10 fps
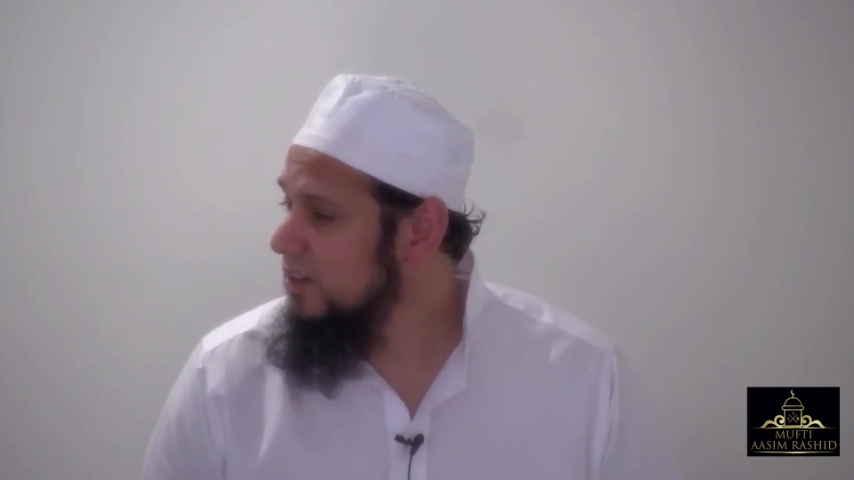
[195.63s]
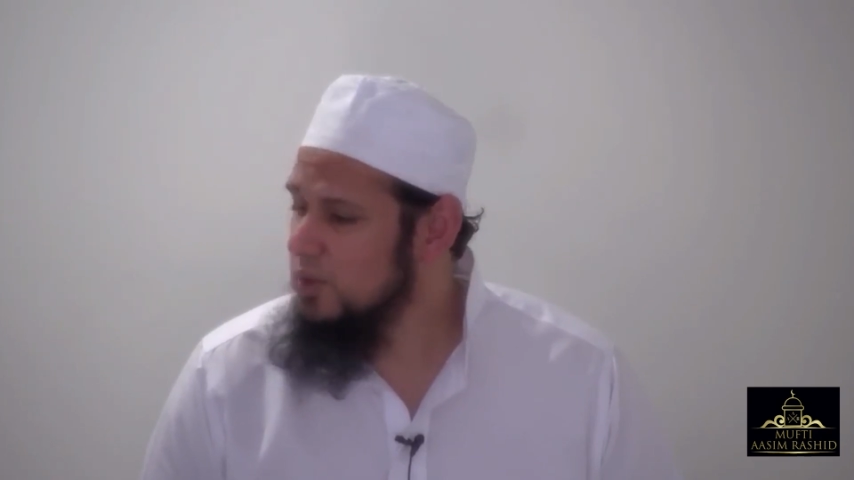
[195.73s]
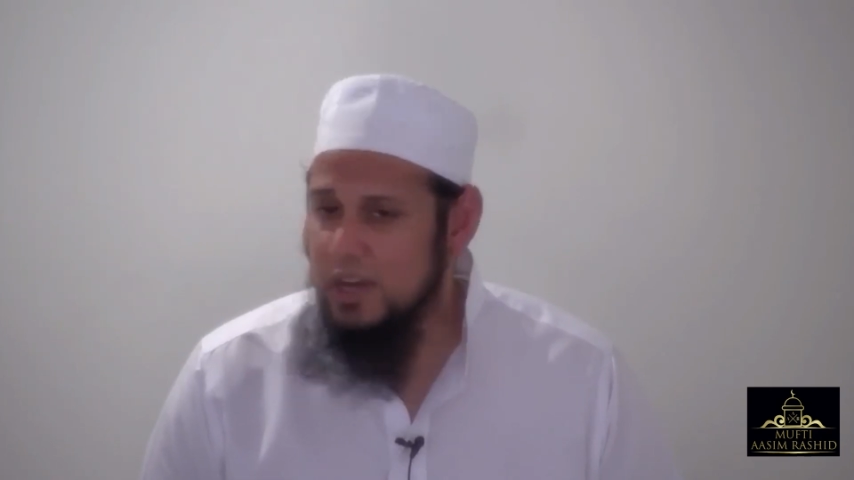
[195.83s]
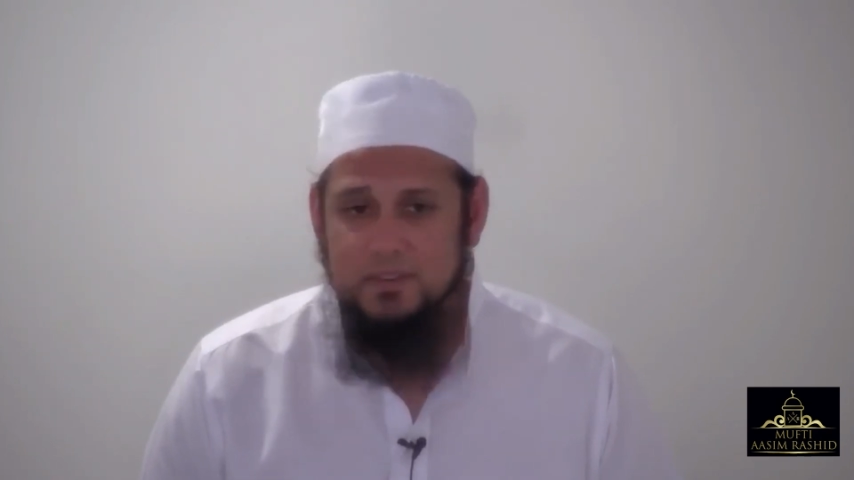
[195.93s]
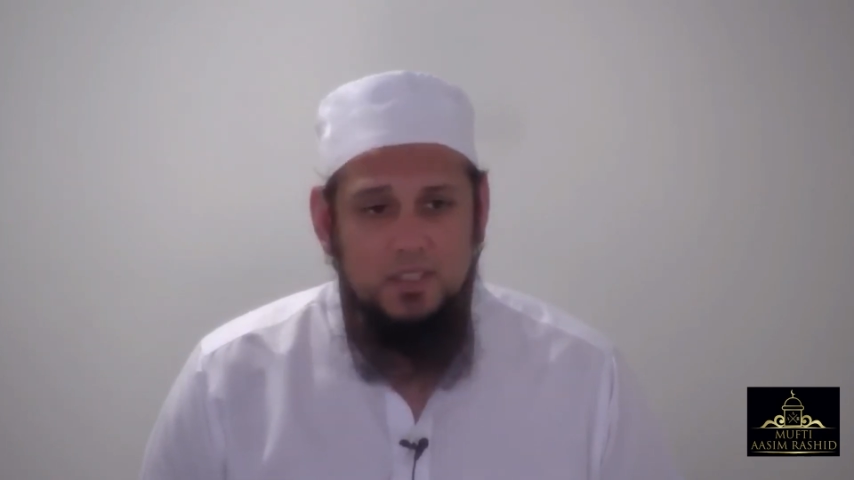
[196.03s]

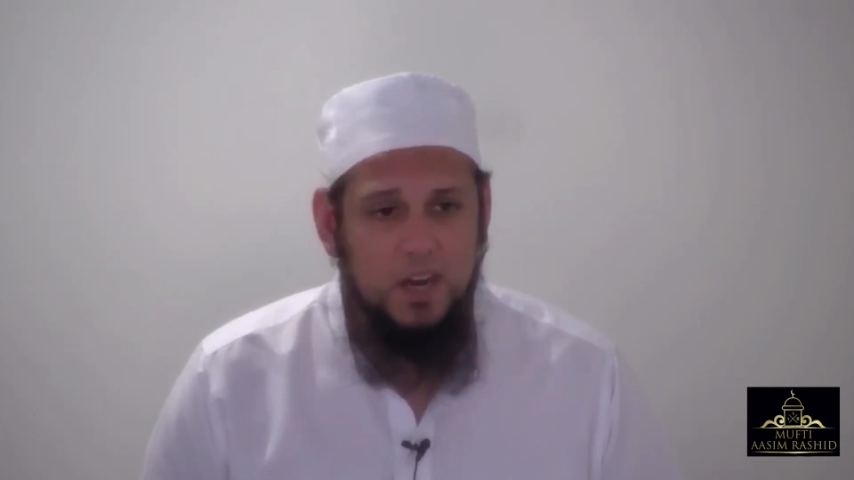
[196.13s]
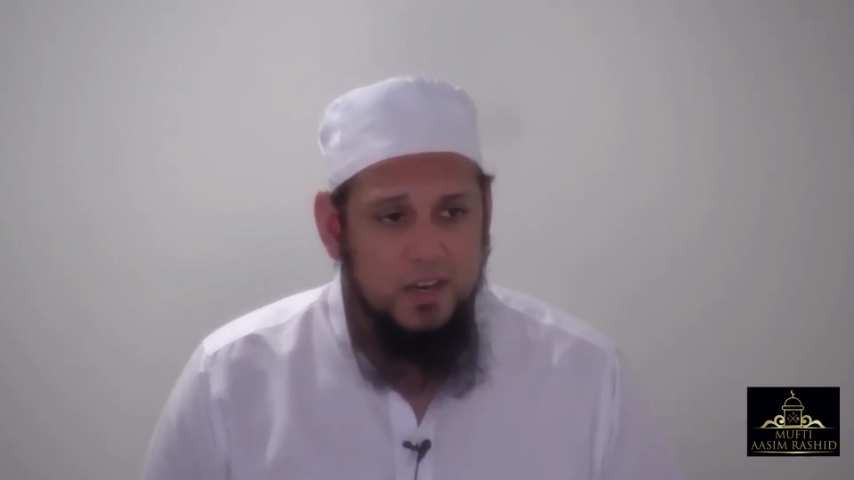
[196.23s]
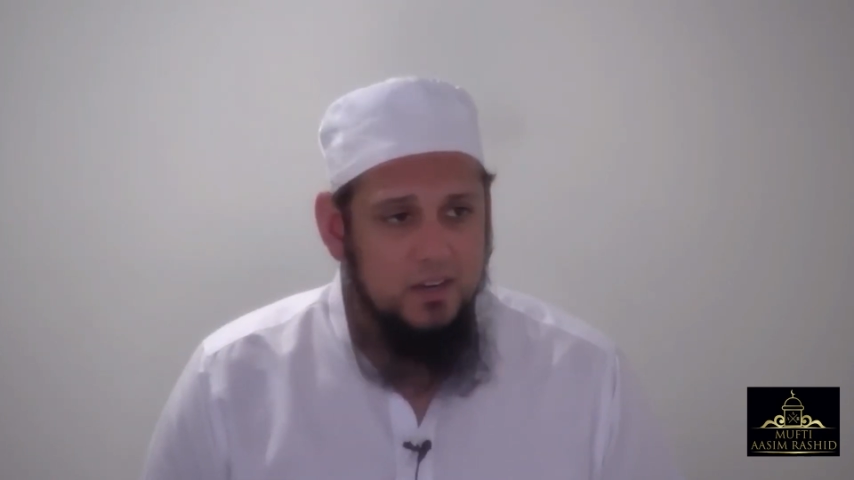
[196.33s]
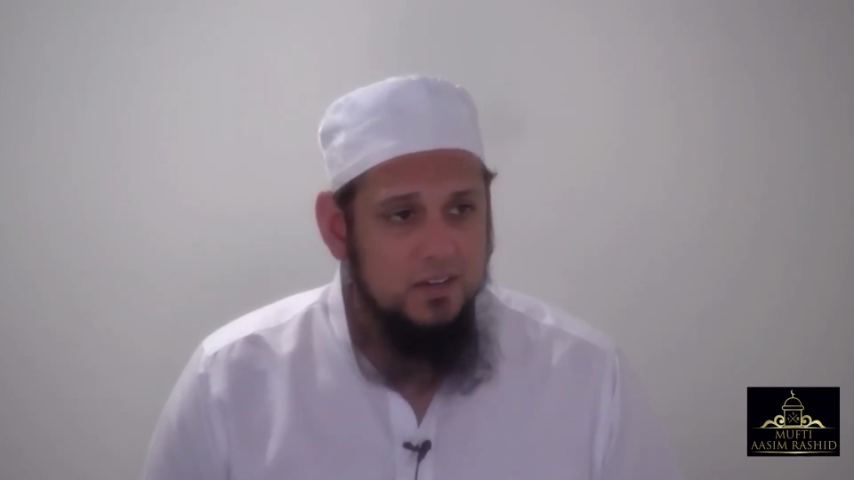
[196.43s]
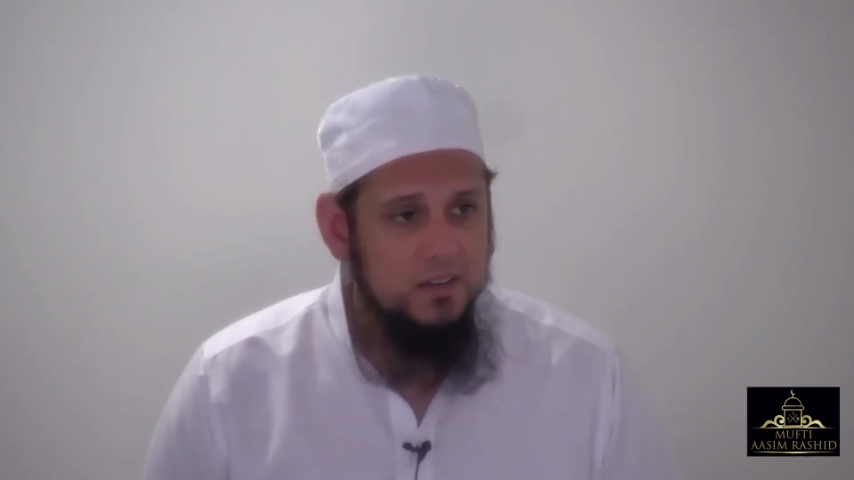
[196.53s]
You have a
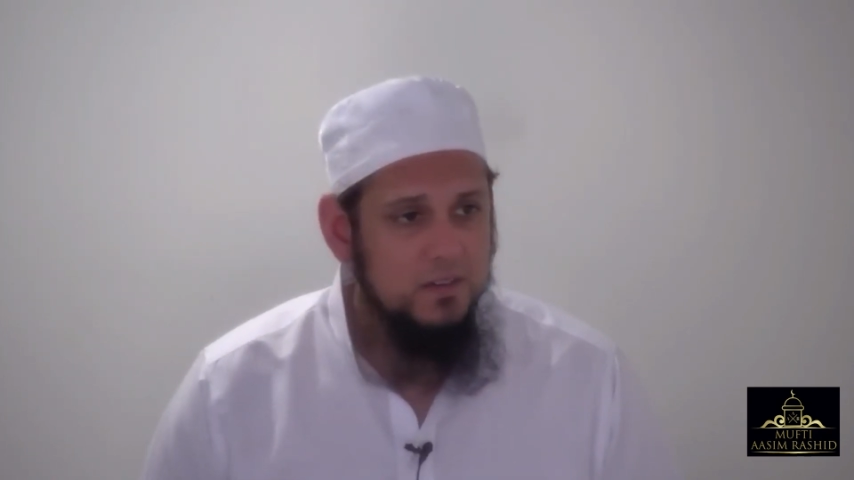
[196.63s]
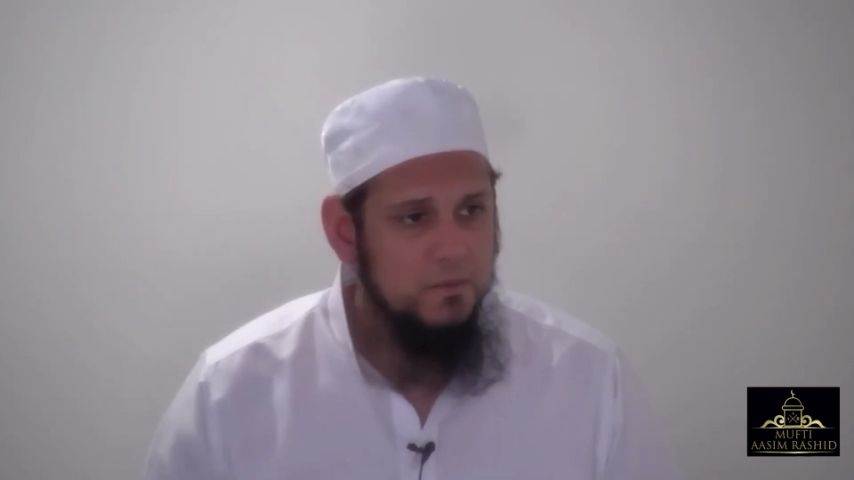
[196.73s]
tire